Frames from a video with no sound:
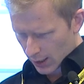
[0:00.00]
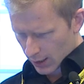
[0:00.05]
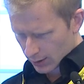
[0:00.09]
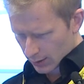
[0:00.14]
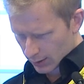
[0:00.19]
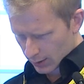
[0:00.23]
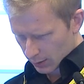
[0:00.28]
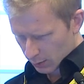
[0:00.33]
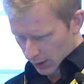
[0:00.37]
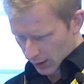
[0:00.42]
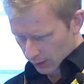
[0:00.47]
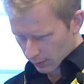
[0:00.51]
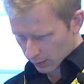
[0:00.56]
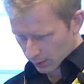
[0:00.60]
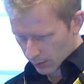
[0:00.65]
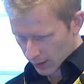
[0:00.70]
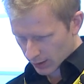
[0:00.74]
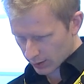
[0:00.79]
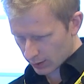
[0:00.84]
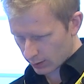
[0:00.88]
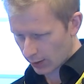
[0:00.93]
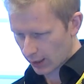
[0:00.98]
disappeared from
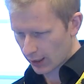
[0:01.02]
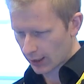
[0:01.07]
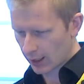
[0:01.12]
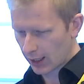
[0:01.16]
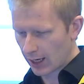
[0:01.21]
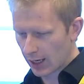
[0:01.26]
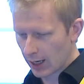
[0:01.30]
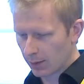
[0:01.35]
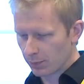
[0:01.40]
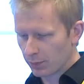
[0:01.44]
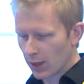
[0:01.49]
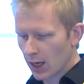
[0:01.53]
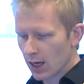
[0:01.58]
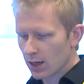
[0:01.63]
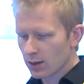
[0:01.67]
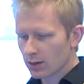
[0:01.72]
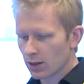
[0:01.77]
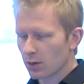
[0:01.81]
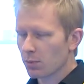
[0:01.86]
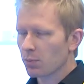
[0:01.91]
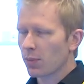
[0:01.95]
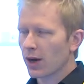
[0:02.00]
my screen here.
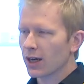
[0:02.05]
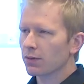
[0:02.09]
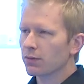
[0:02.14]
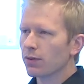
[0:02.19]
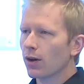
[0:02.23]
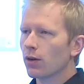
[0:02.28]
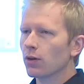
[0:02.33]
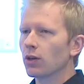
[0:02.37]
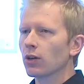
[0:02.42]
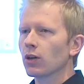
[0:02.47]
So by default,